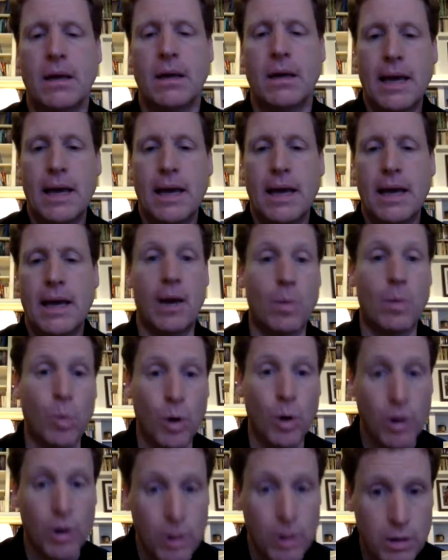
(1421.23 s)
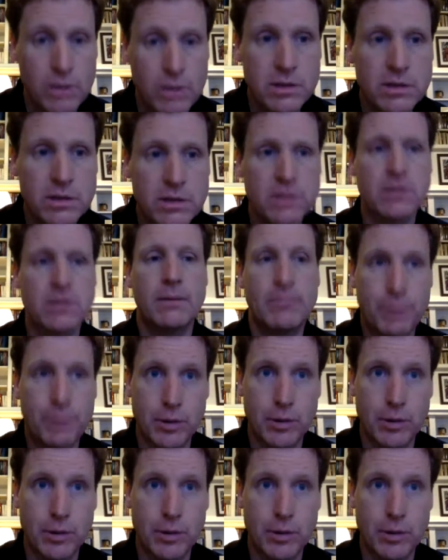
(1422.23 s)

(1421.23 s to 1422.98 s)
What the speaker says: and My words,